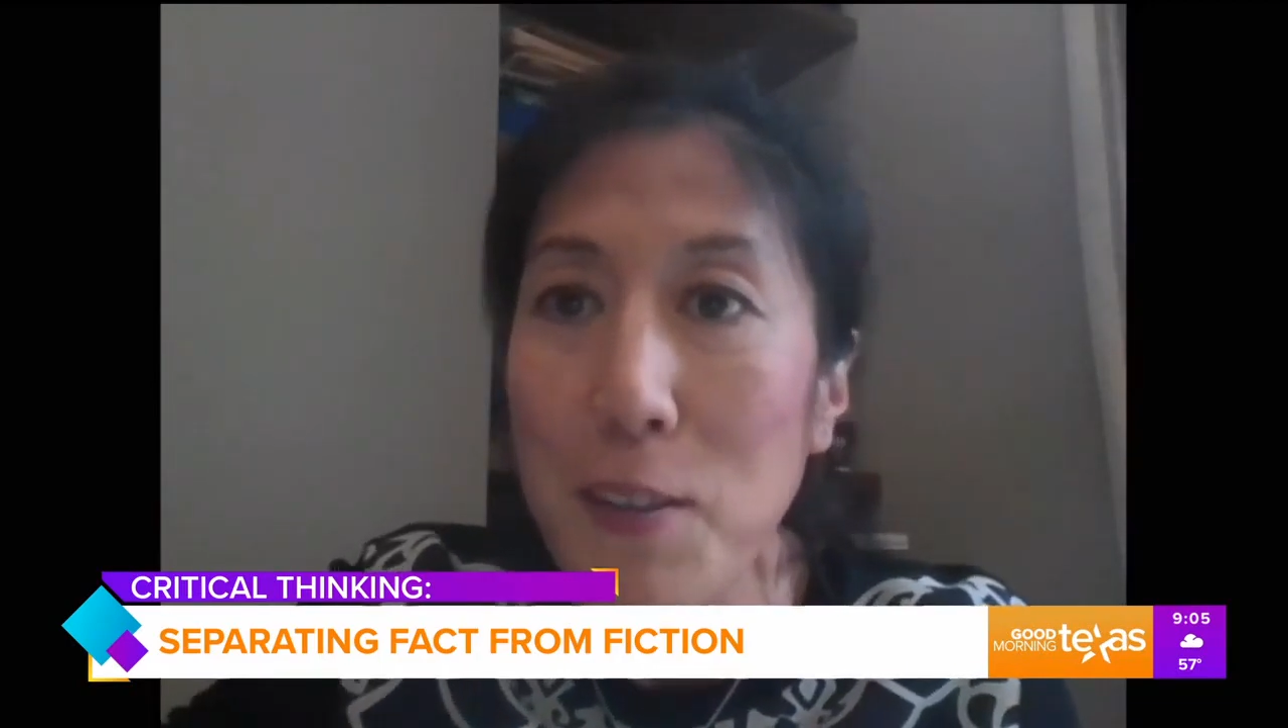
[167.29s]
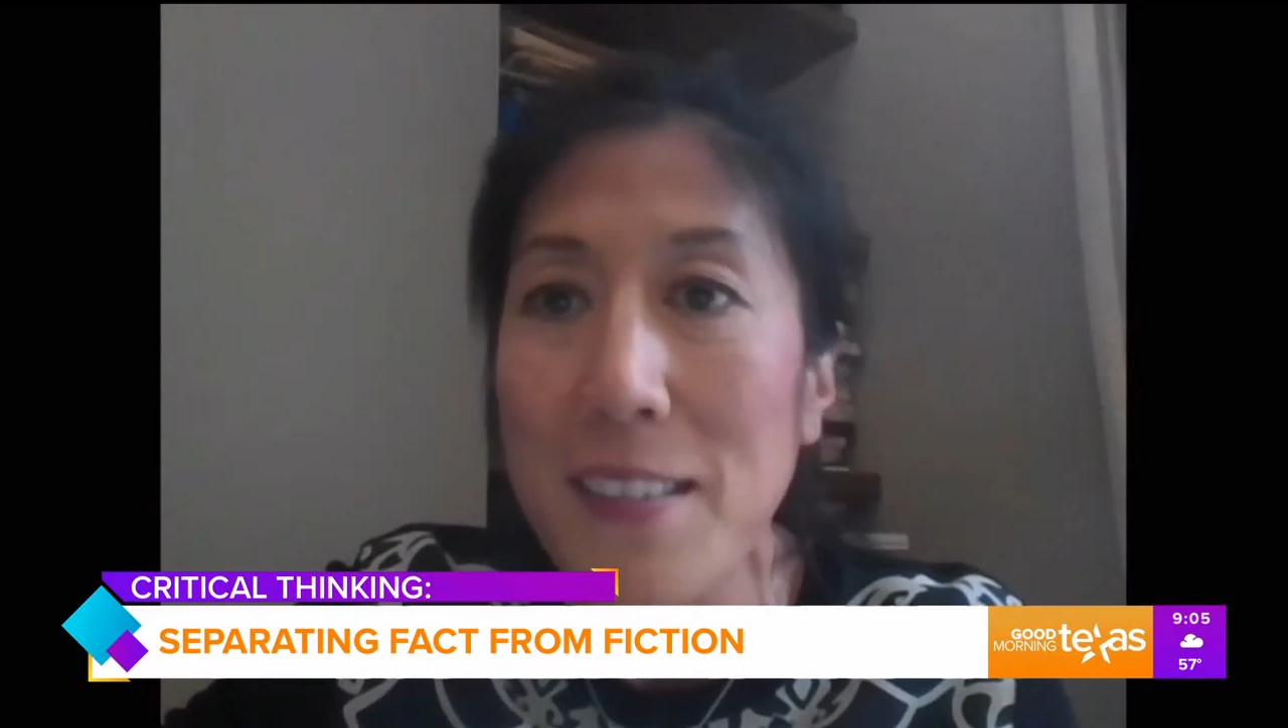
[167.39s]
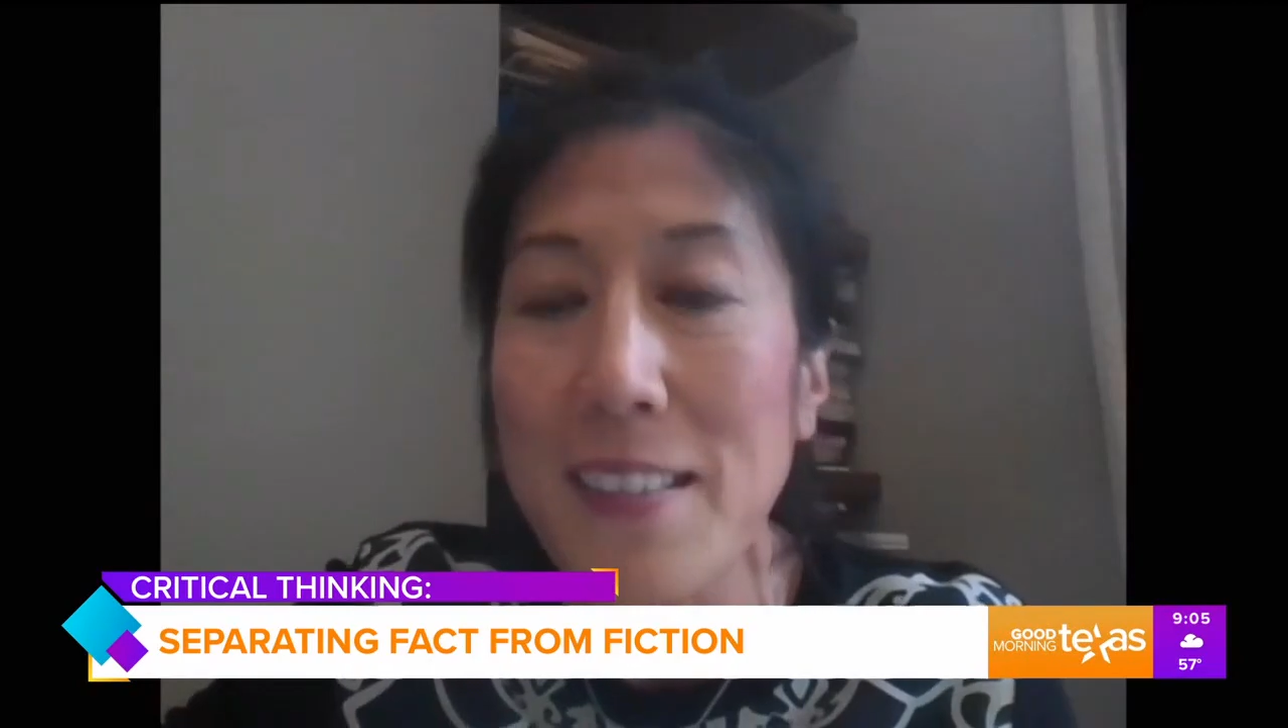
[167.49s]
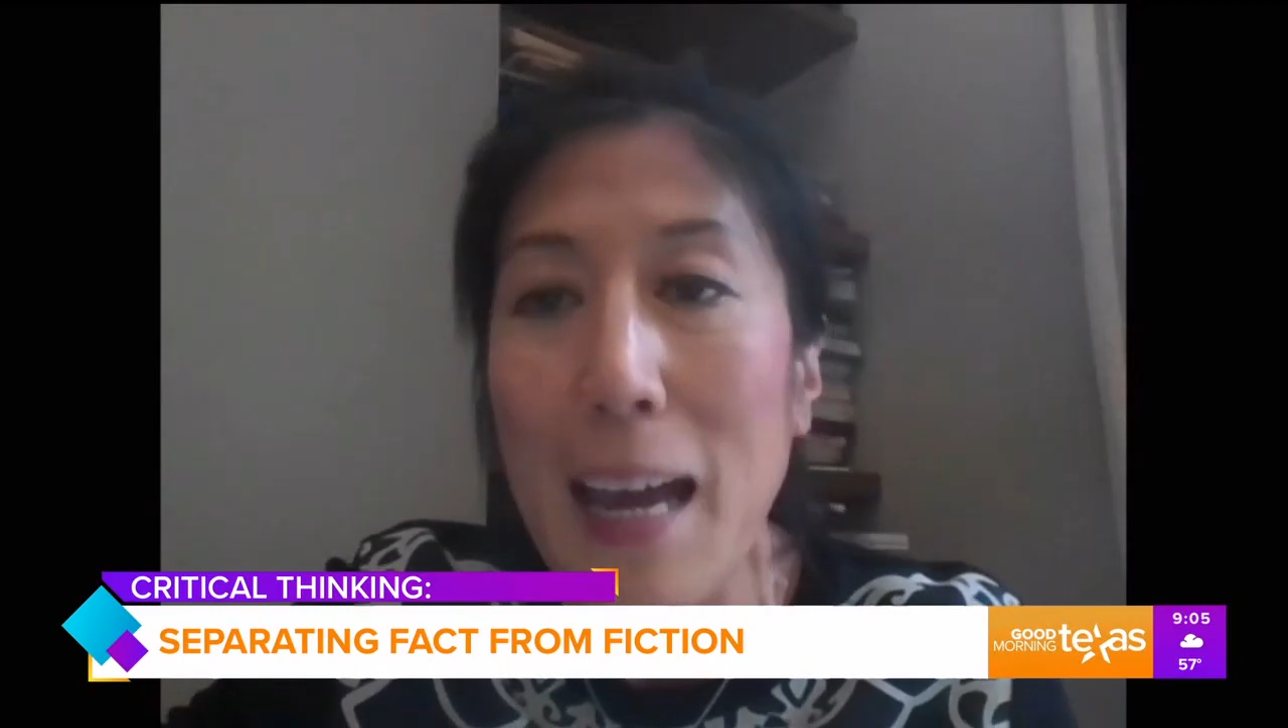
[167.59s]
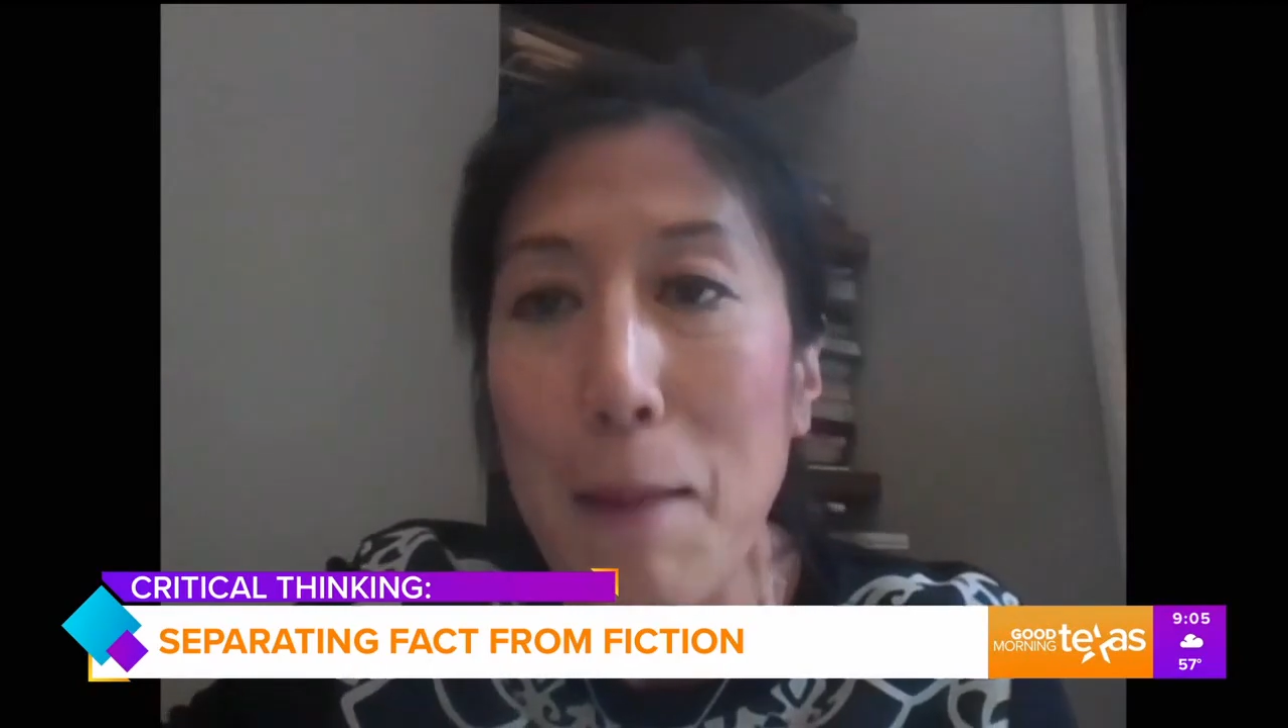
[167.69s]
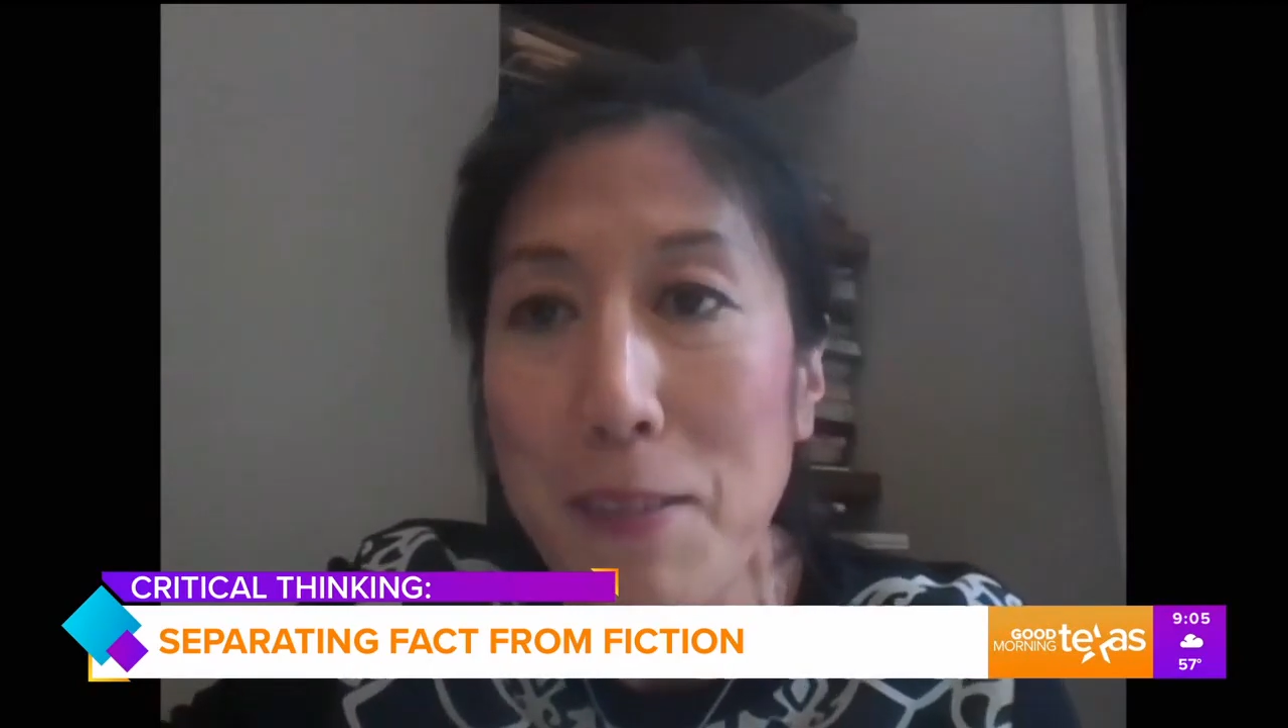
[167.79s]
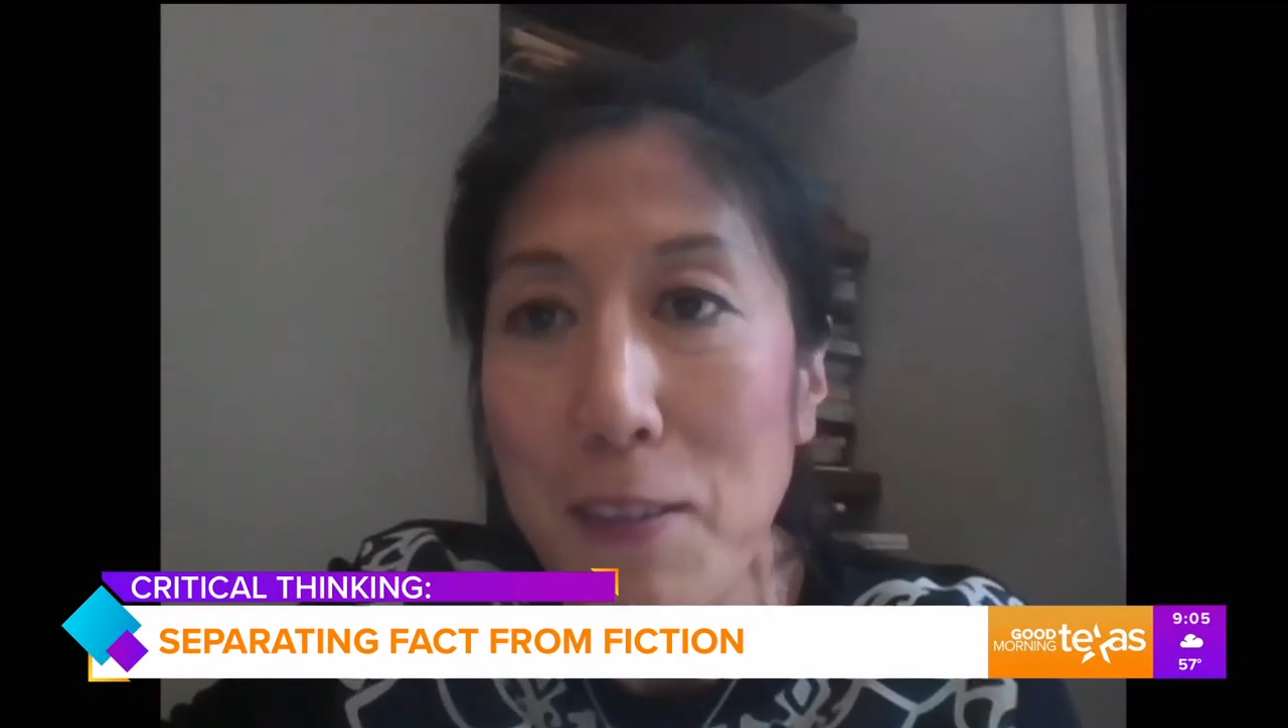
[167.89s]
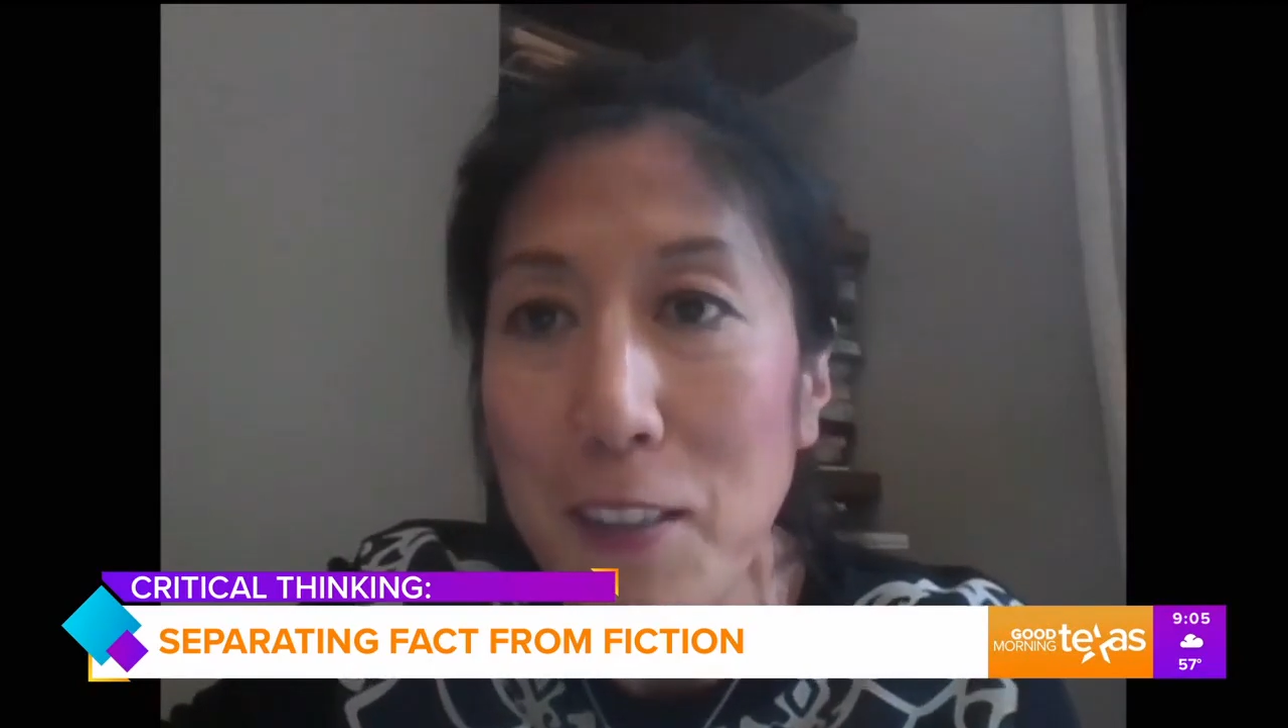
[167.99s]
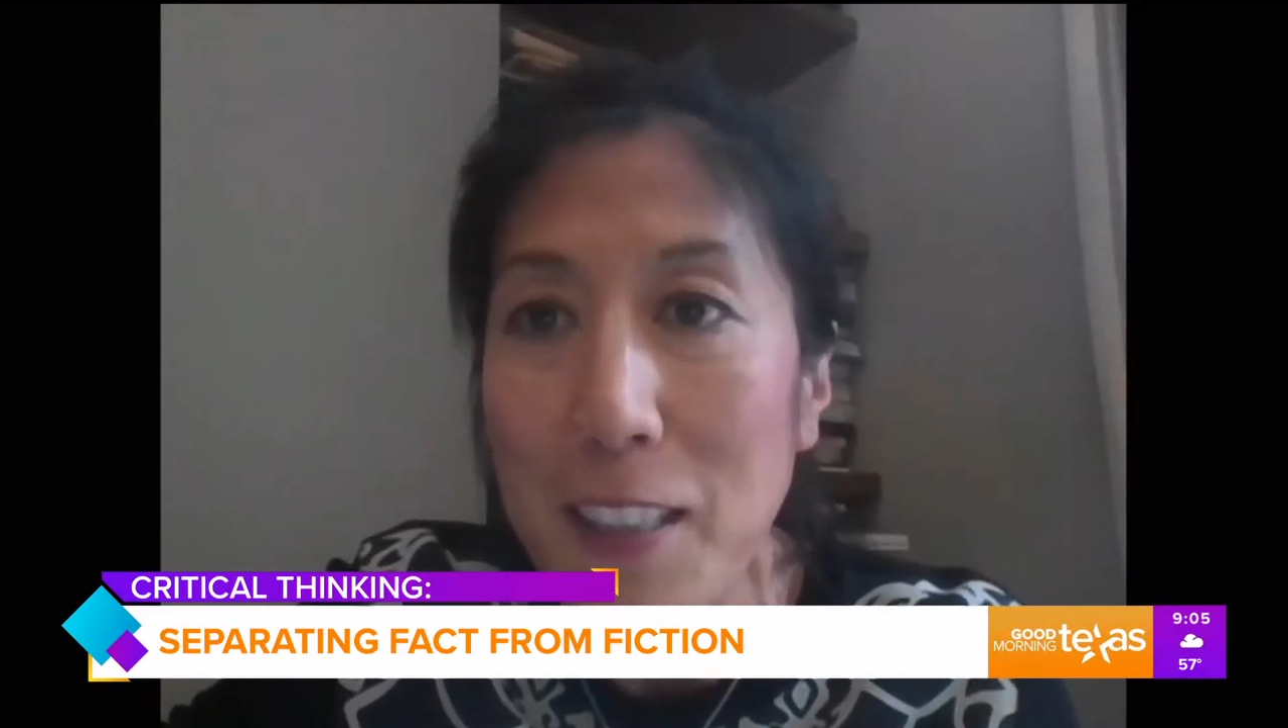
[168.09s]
is absolutely